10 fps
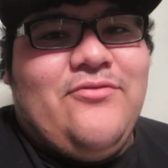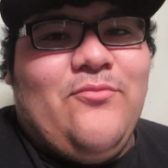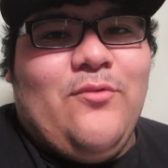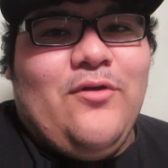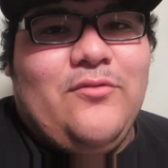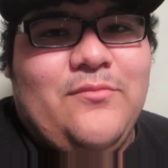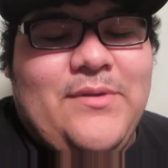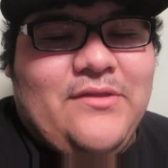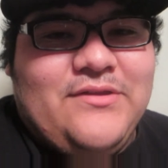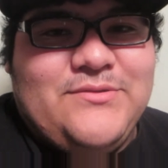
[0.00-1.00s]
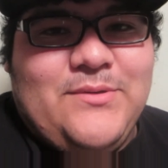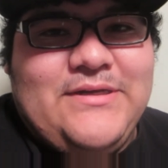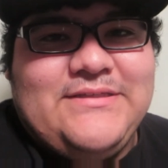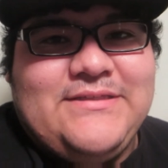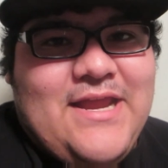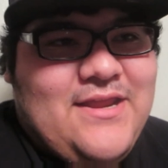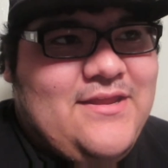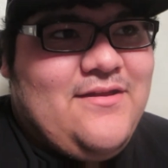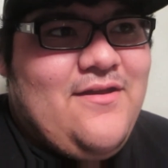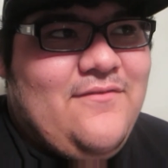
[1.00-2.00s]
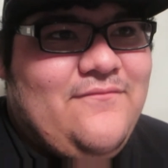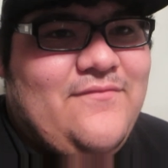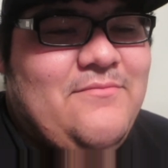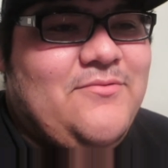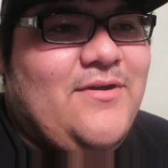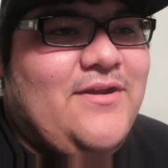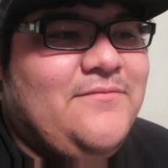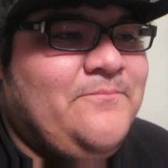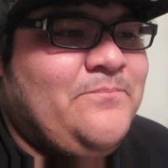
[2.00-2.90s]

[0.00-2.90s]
of the world would be on the 22nd of February,